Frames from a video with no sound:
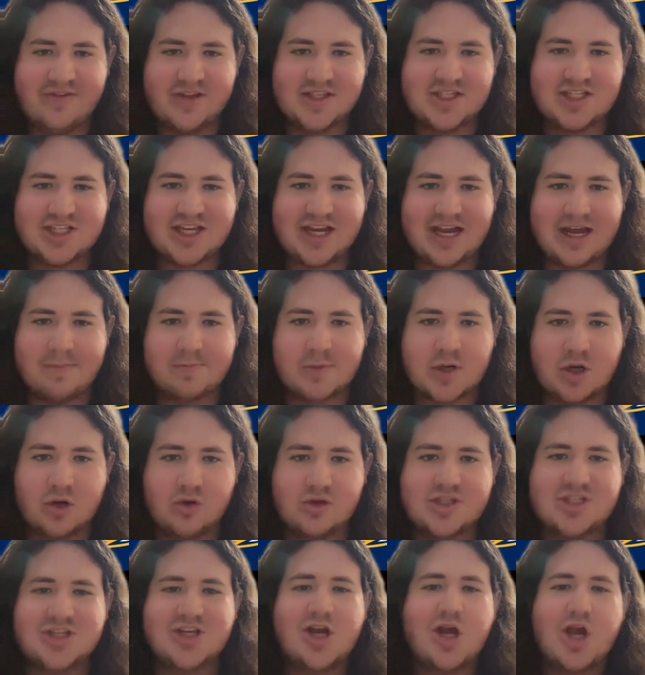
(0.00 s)

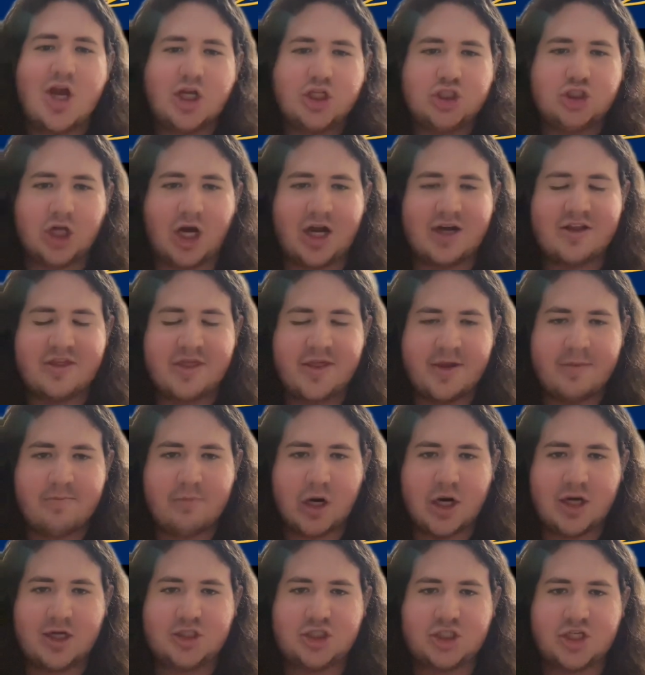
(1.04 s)
Stamkos, Jonathan
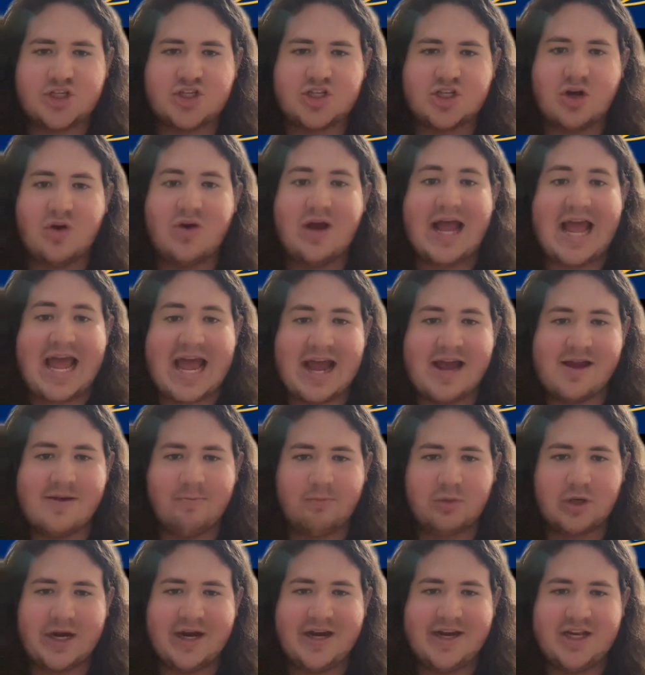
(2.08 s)
Marchessault, and
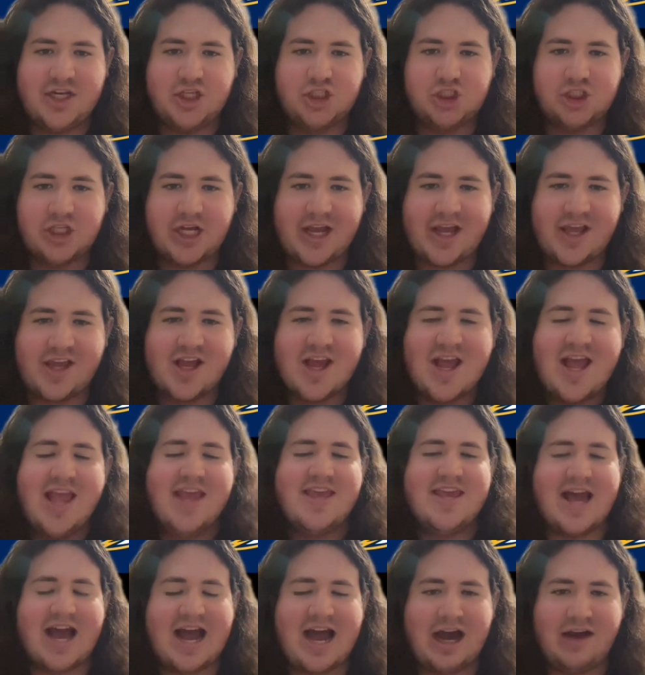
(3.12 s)
Brady Shea.
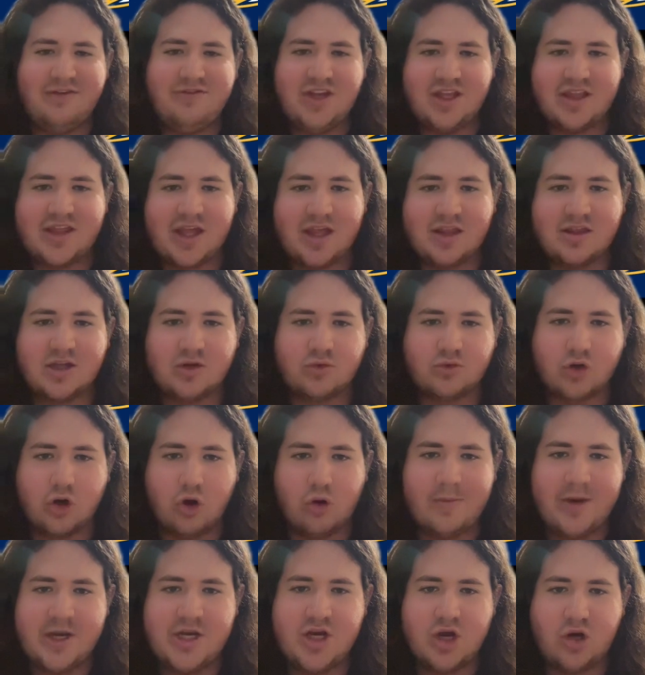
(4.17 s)
You have to think that
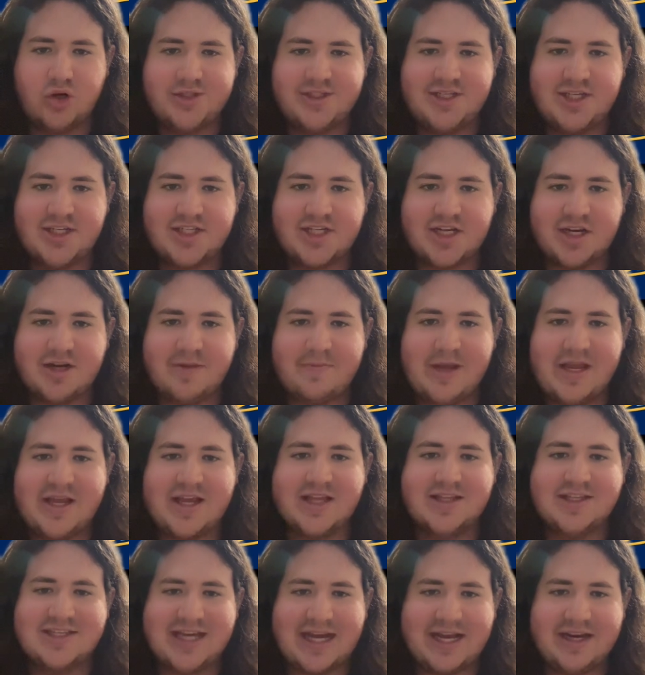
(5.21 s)
Roman Josi is going to be
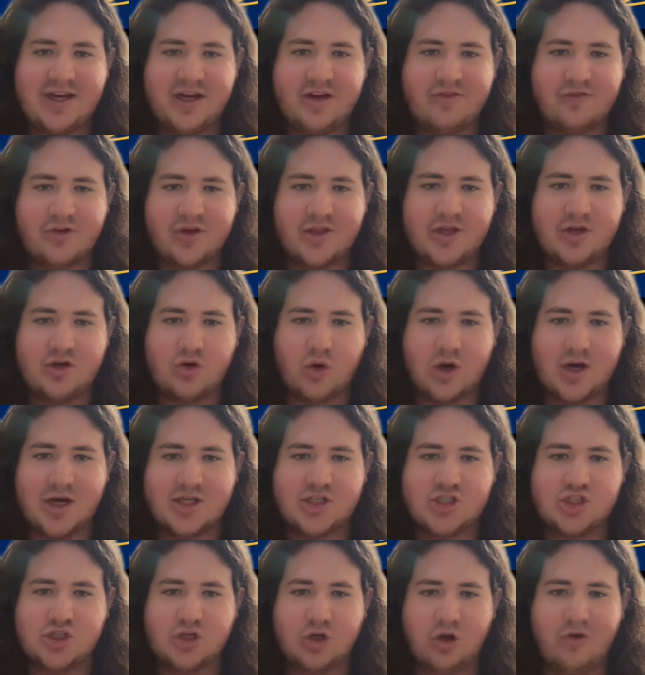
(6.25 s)
contending for the
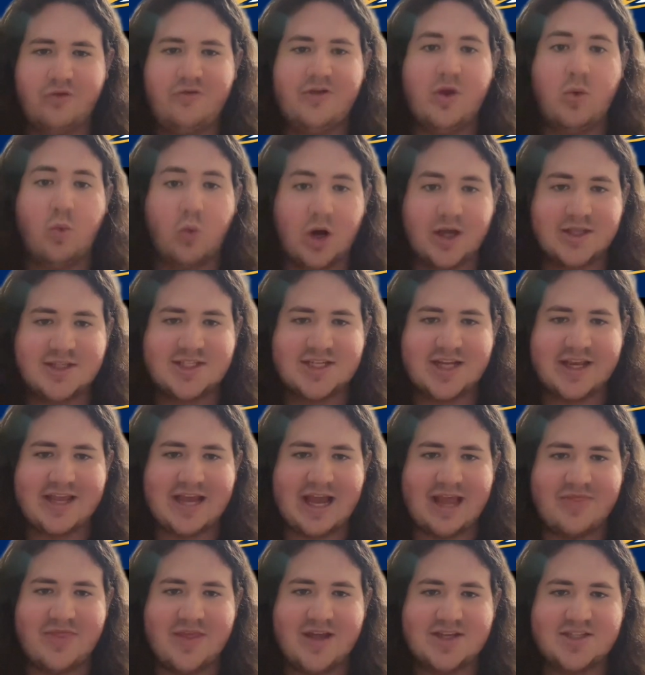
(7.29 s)
Norris Trophy once
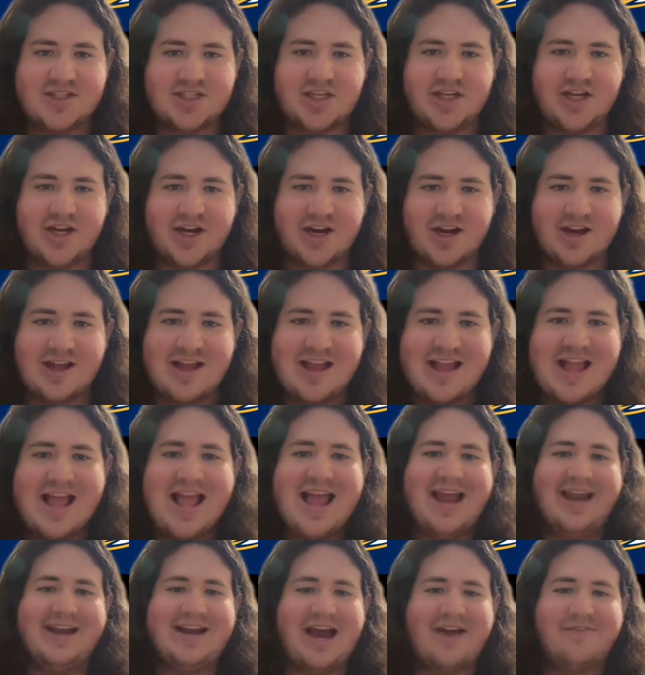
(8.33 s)
again this year.
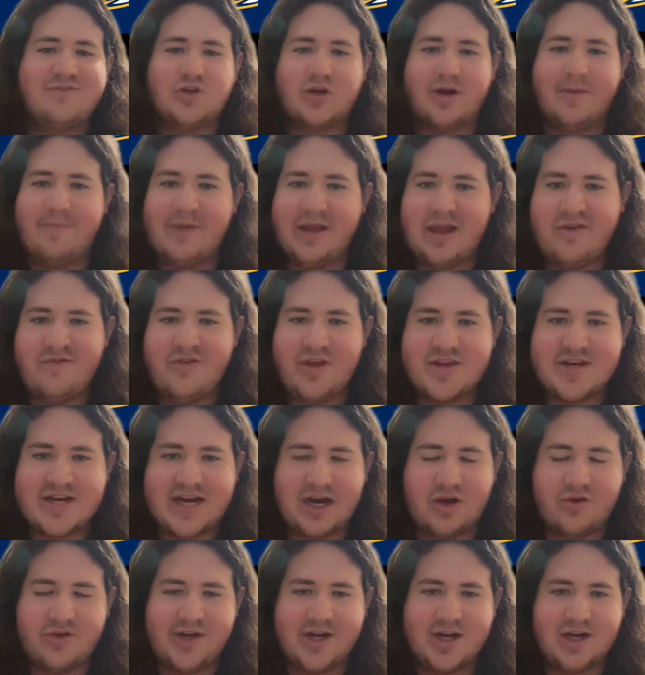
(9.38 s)
And after a bit of a
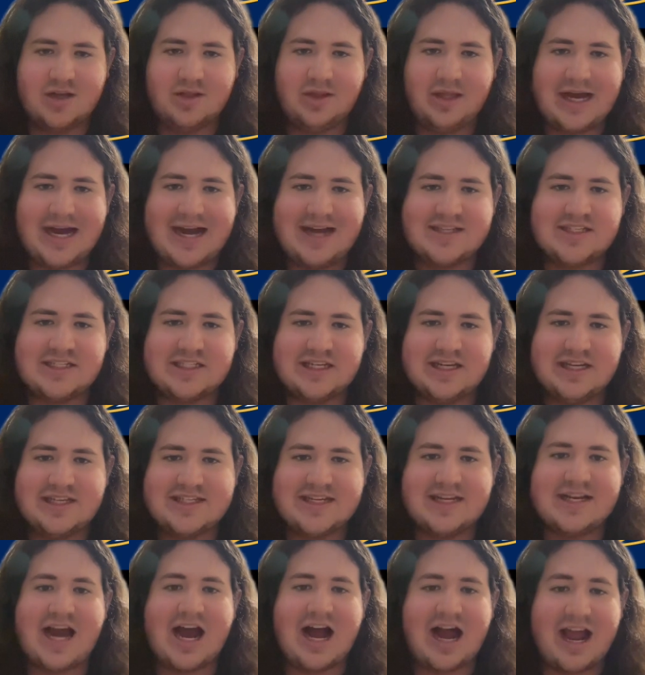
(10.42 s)
down year last
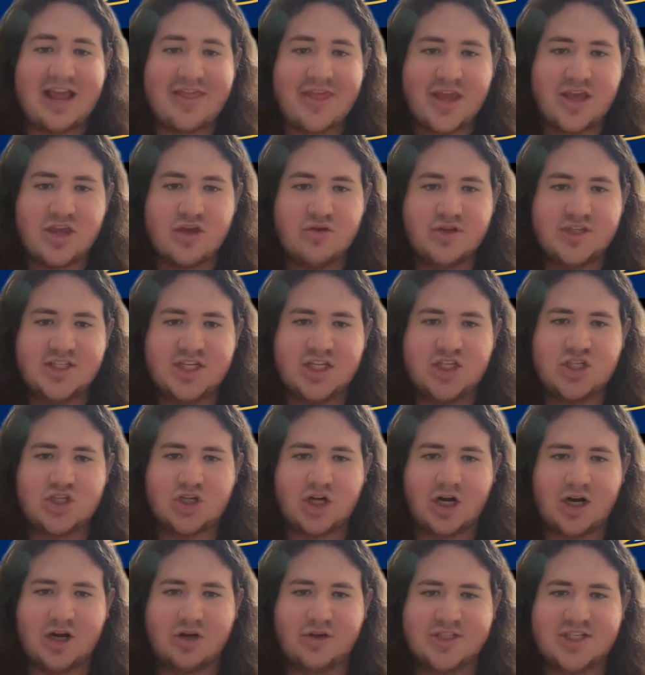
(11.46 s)
season, I think UC
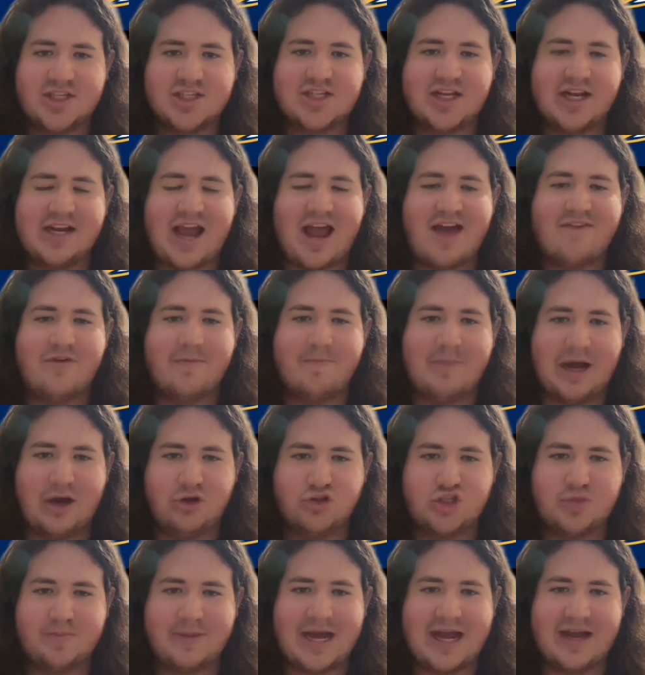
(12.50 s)
Soros is going to have a
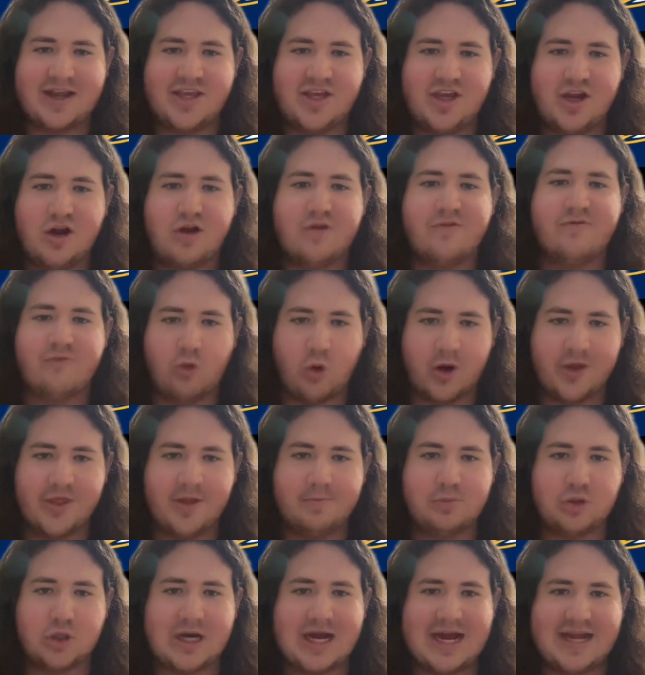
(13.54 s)
bounce-back year for the
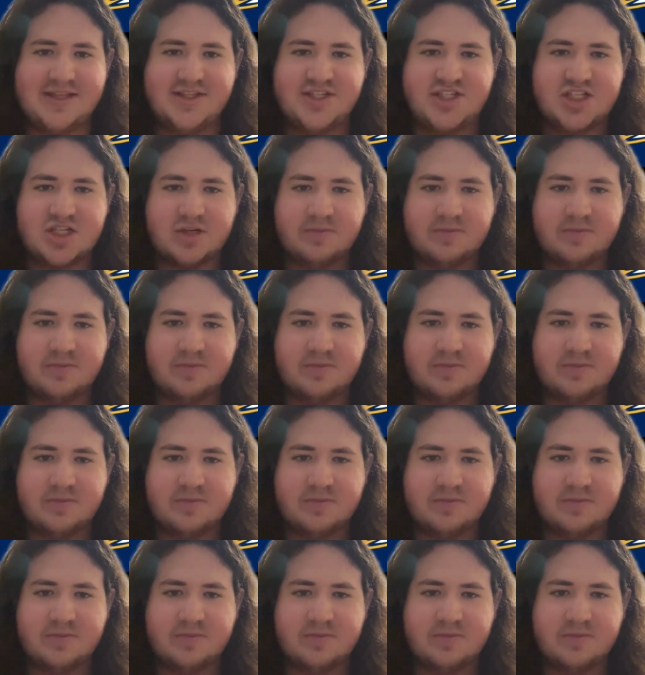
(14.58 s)
Preds.